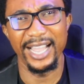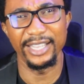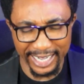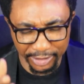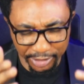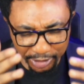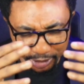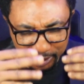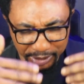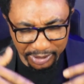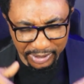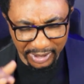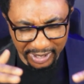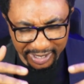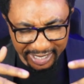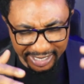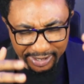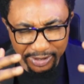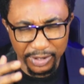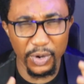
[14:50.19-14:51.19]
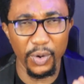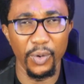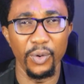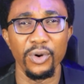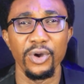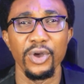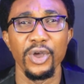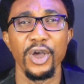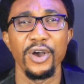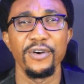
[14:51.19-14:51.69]
I choose to let
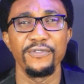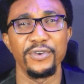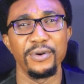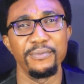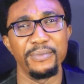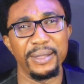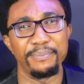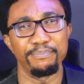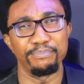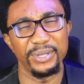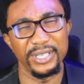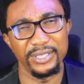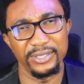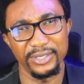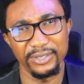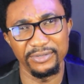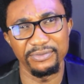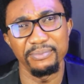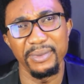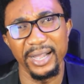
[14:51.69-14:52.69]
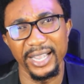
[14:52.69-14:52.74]
go for my peace of